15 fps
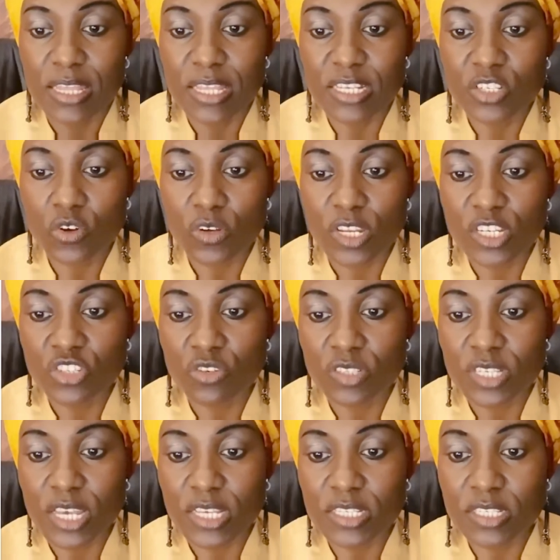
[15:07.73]
these
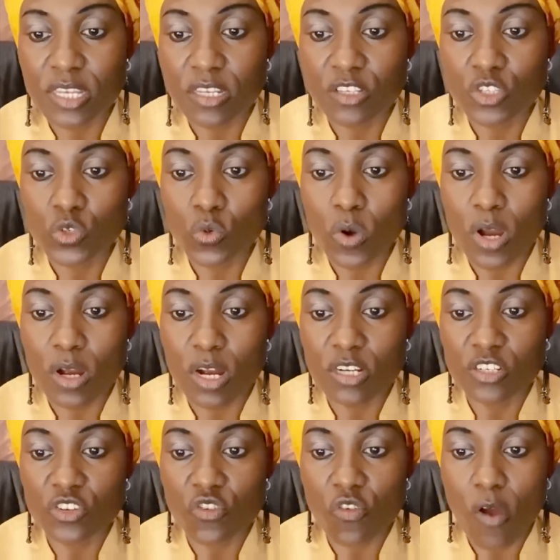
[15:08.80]
connections extend to
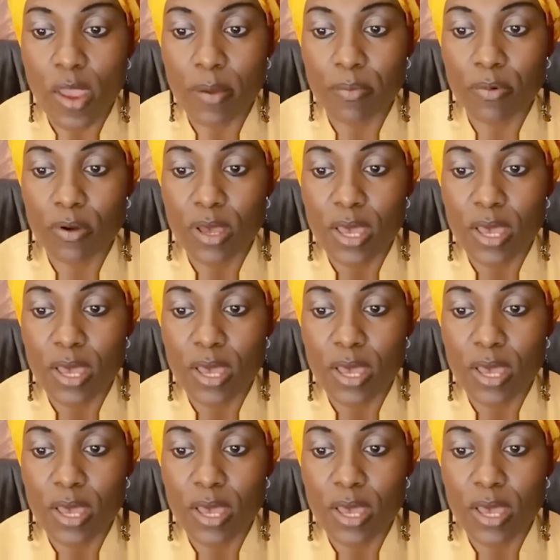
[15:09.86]
a tribe,